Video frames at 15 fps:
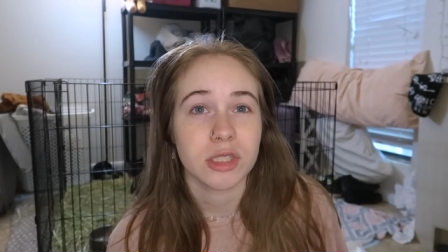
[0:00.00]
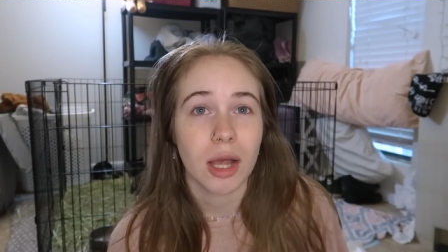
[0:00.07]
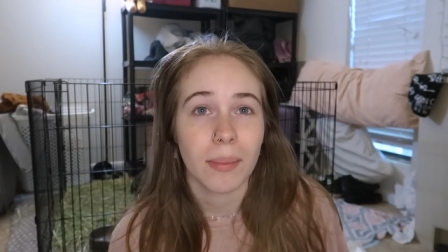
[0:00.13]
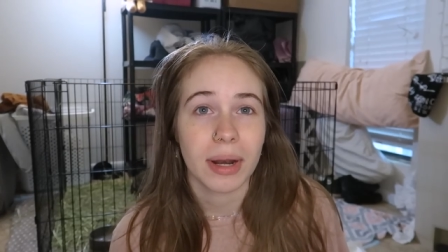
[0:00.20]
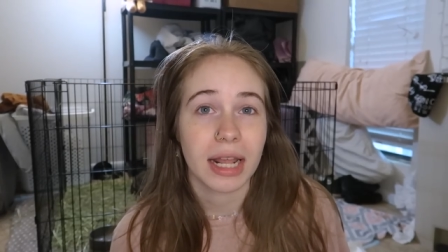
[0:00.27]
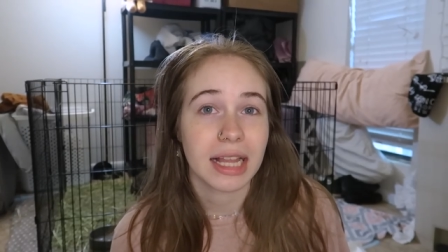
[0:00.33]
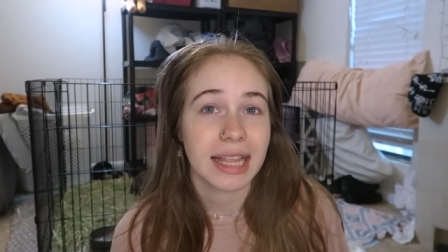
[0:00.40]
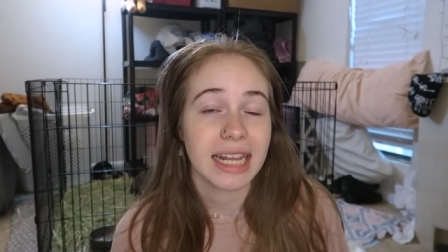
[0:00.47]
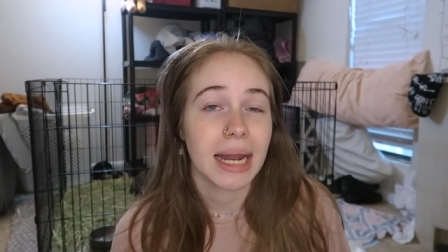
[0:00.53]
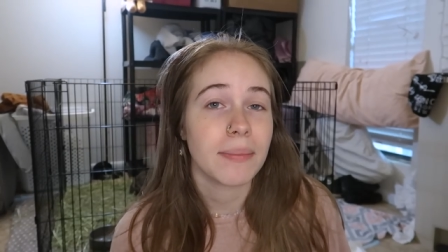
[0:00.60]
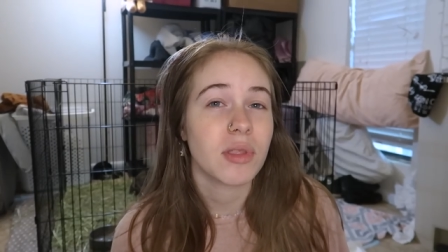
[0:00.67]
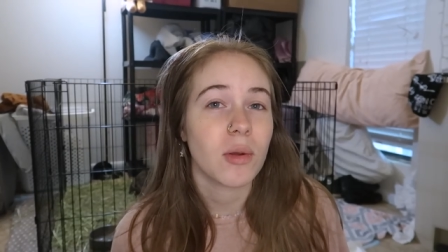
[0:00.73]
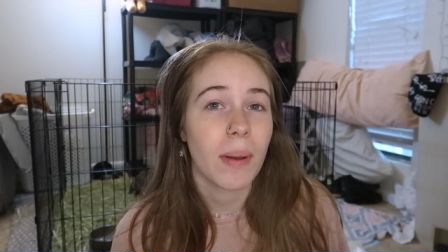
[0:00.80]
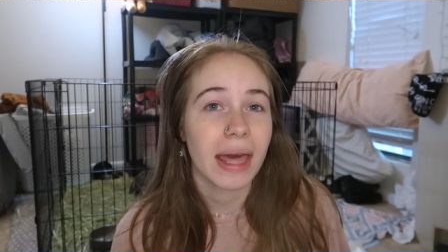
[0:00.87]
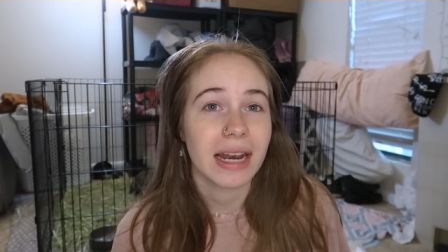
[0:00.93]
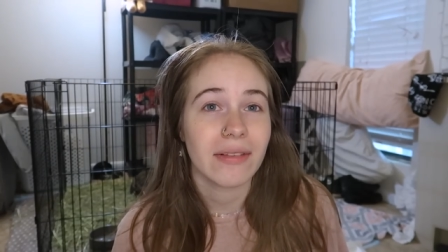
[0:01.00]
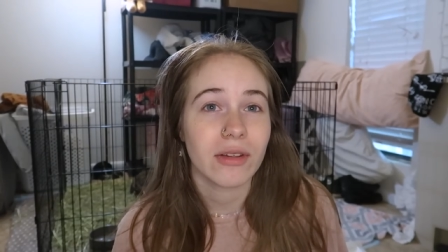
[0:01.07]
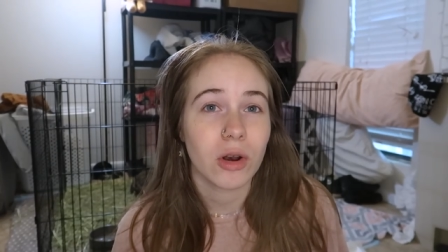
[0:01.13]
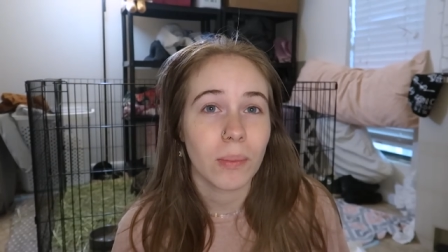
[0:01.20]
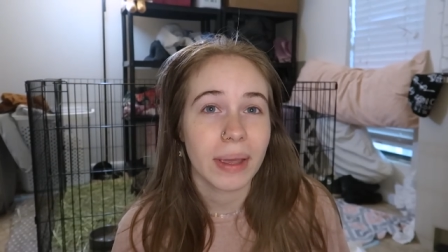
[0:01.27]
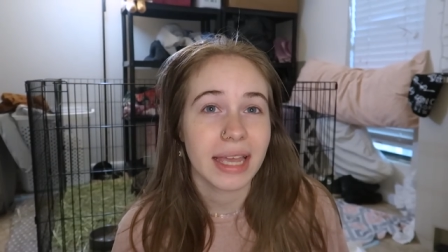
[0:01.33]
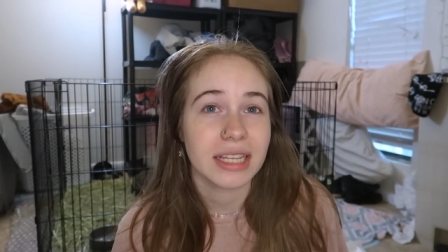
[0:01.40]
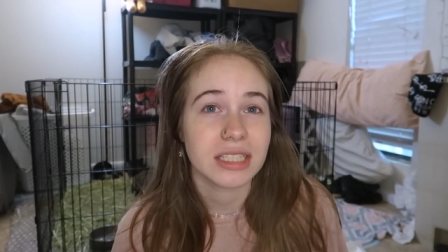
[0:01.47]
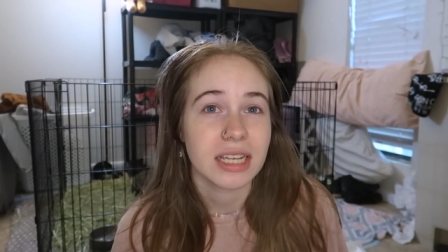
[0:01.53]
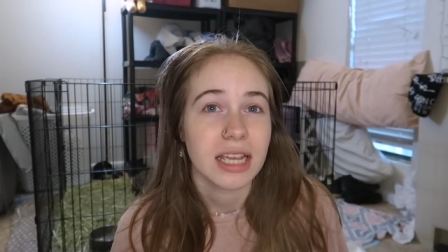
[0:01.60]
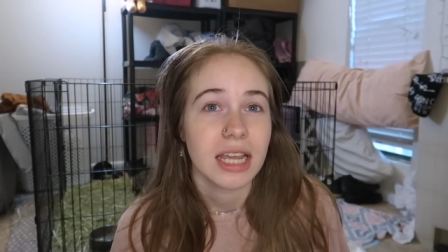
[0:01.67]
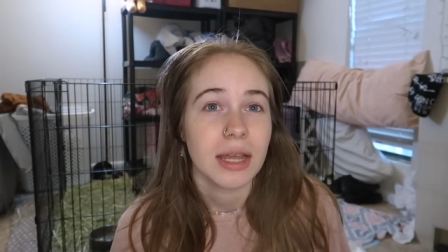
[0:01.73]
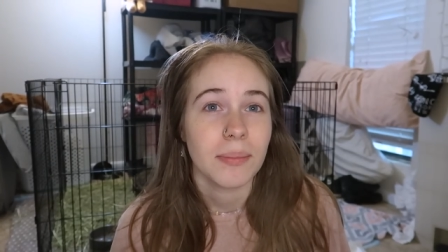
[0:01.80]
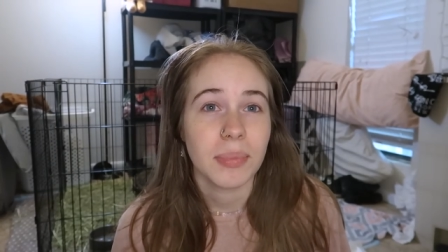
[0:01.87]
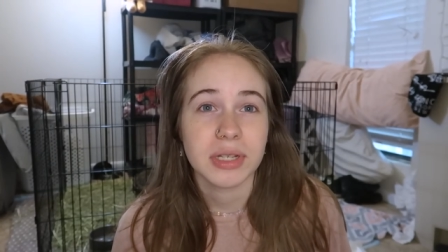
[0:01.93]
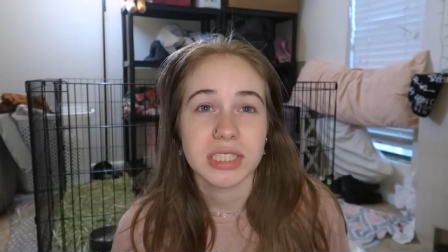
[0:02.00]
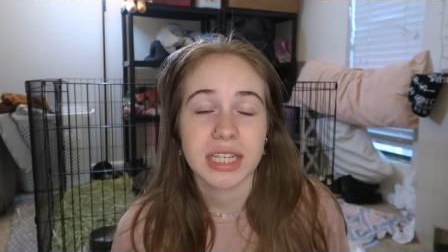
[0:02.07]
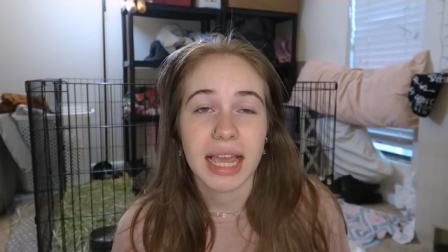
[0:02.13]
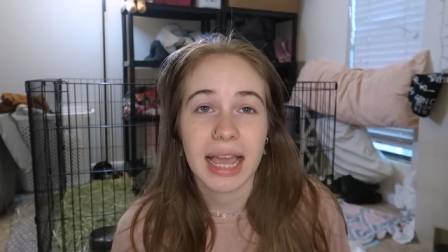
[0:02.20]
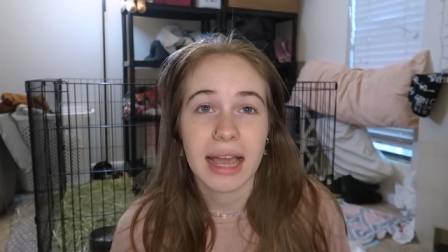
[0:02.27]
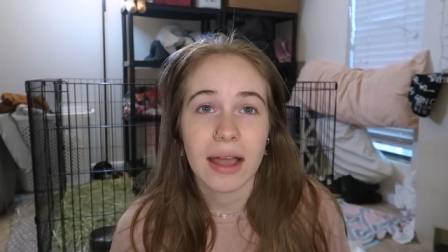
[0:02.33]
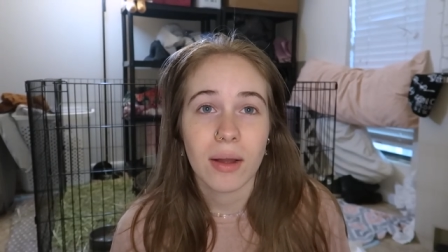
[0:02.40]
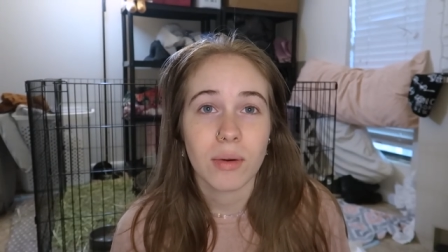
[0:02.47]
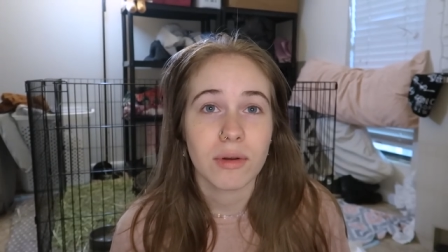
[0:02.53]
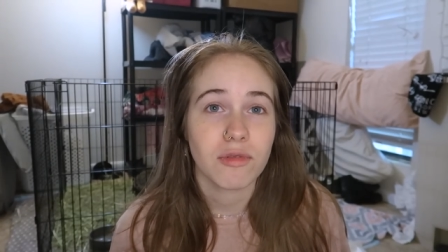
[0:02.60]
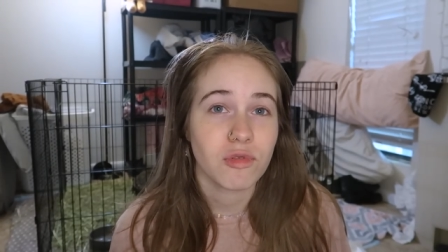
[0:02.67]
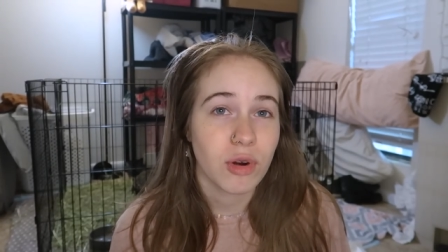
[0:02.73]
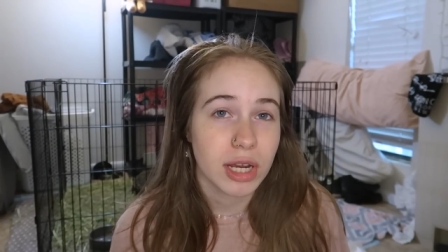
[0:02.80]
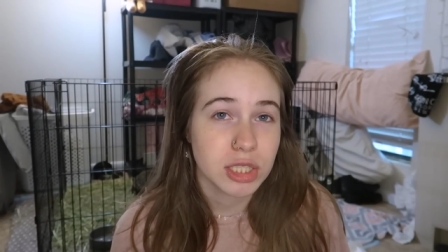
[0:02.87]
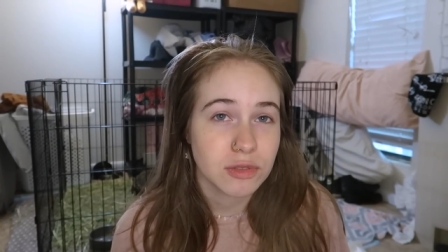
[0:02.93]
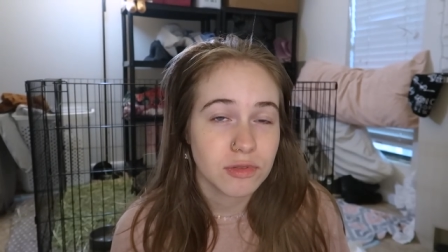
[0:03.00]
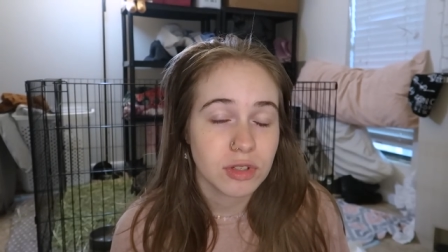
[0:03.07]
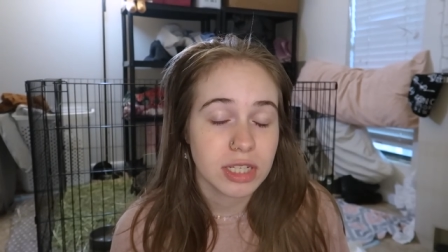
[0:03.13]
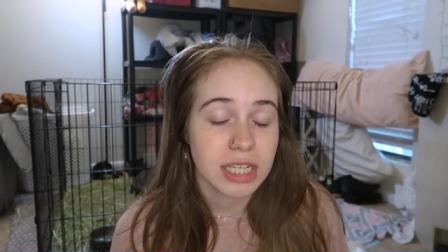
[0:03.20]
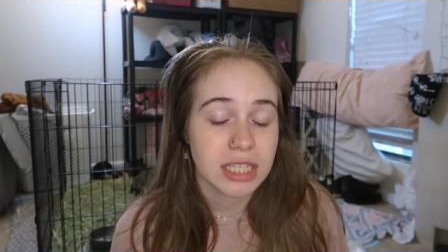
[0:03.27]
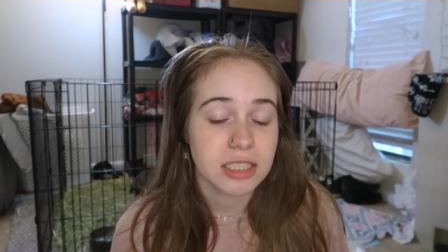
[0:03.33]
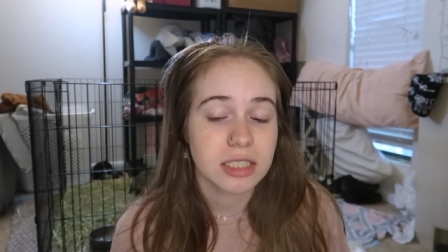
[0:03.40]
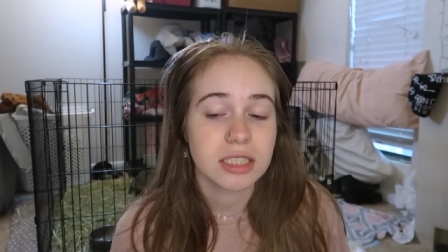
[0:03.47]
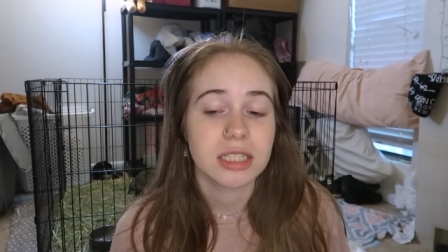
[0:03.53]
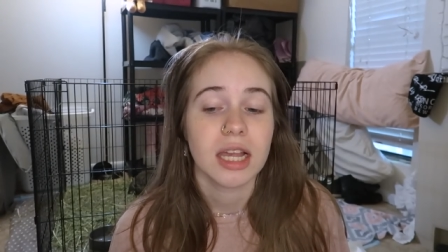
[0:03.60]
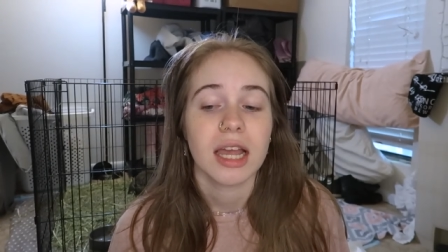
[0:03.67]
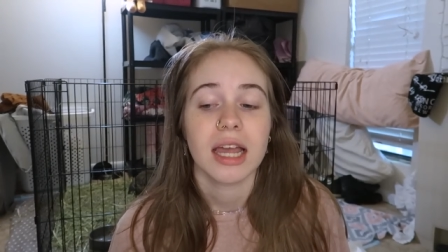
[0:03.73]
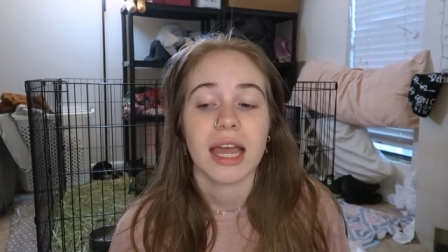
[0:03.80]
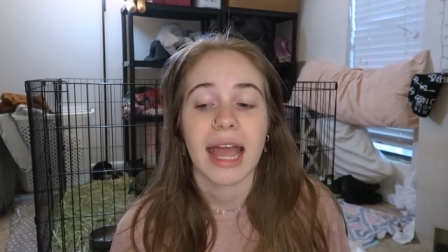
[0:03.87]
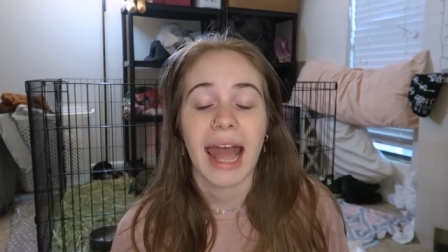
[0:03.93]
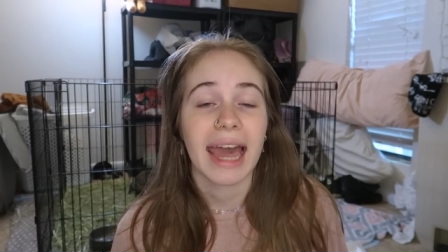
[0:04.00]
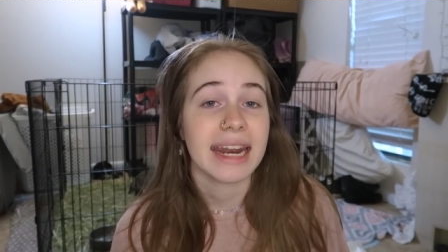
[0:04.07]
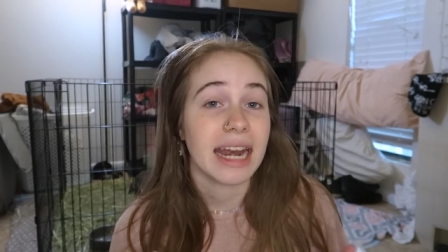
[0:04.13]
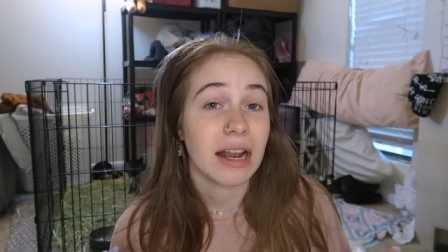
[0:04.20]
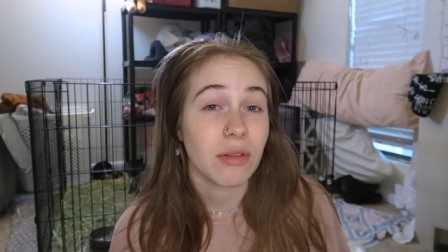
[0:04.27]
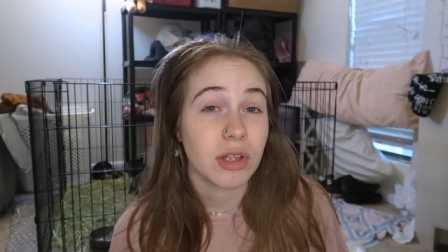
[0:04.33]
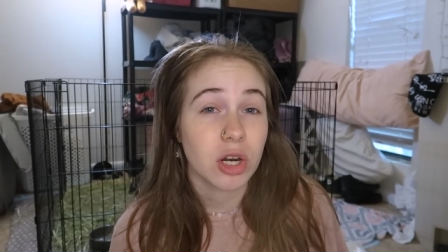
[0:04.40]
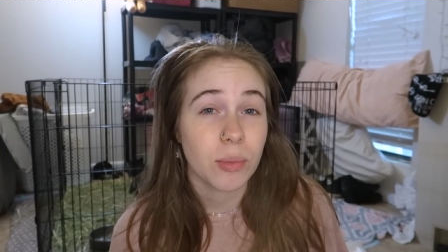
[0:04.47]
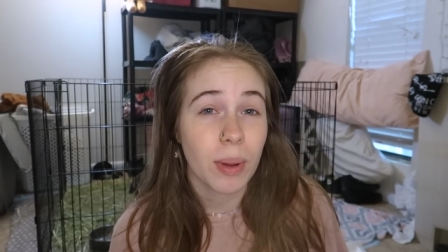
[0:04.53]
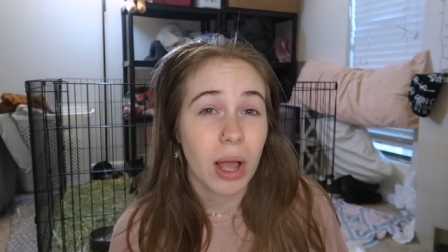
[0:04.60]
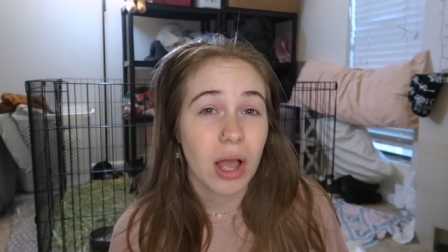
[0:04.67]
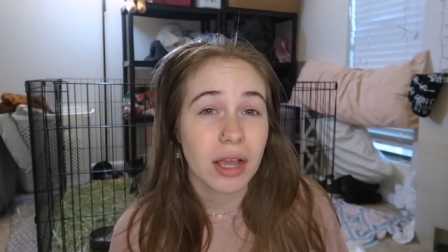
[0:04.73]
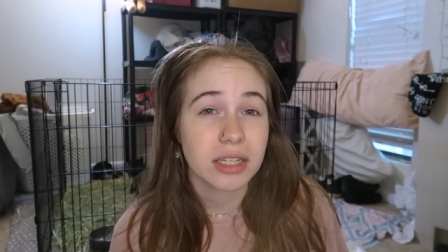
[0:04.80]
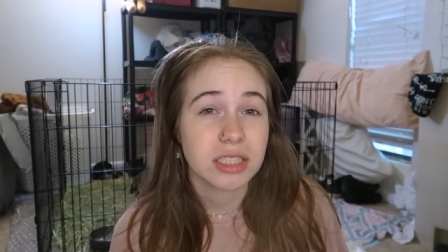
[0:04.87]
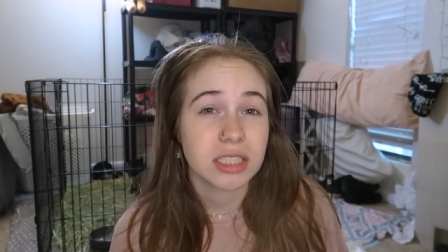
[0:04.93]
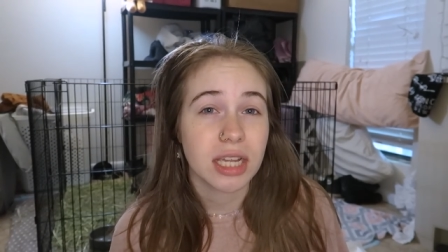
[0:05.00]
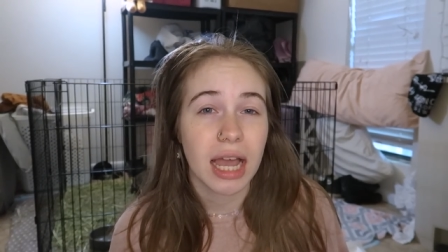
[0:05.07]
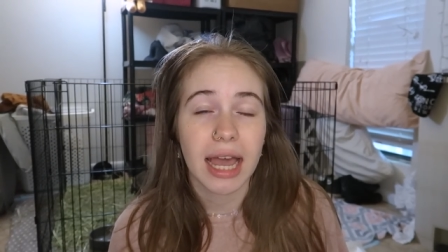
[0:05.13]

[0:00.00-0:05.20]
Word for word: So I'm gonna clean up their pen a little bit, put down fresh fleece, add in a litter box.